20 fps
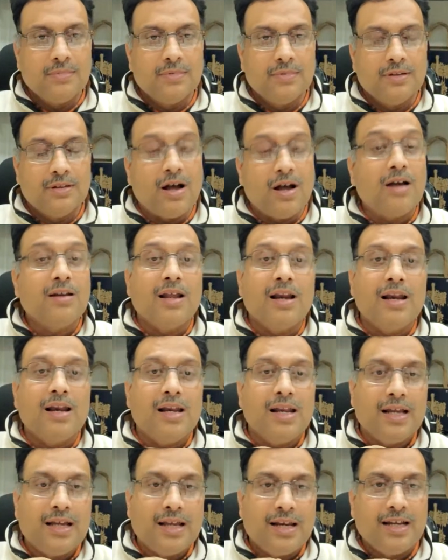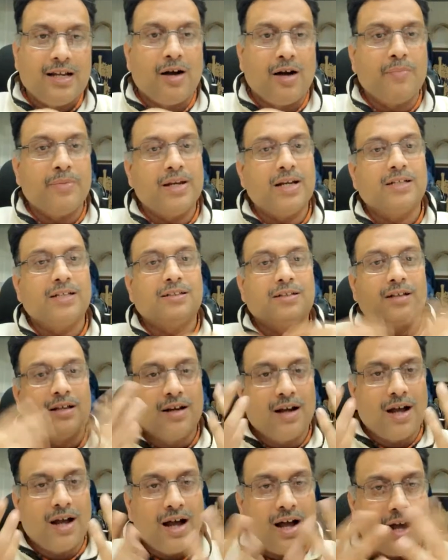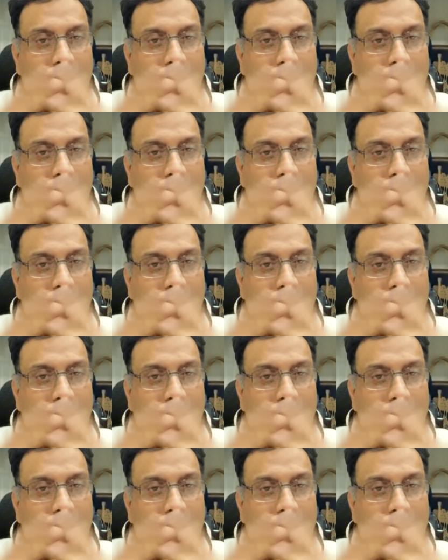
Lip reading: non-allelic recombination or